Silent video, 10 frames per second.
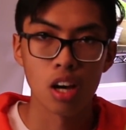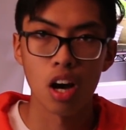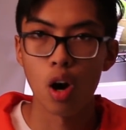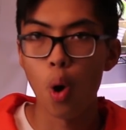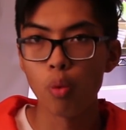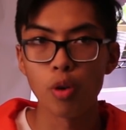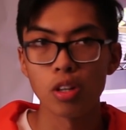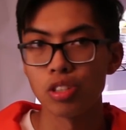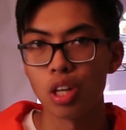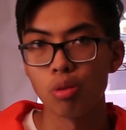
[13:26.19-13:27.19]

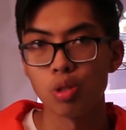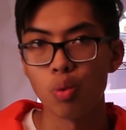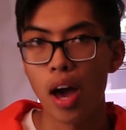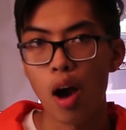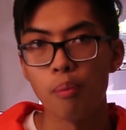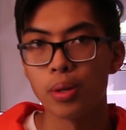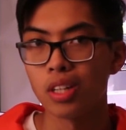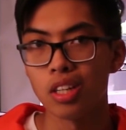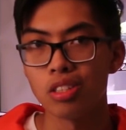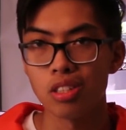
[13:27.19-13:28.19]
overall CO2
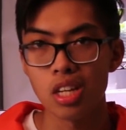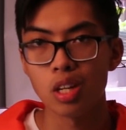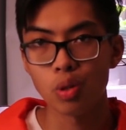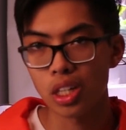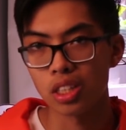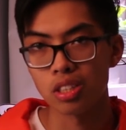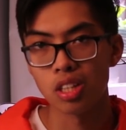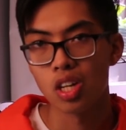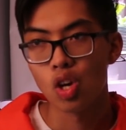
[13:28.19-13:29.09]
output is decreased.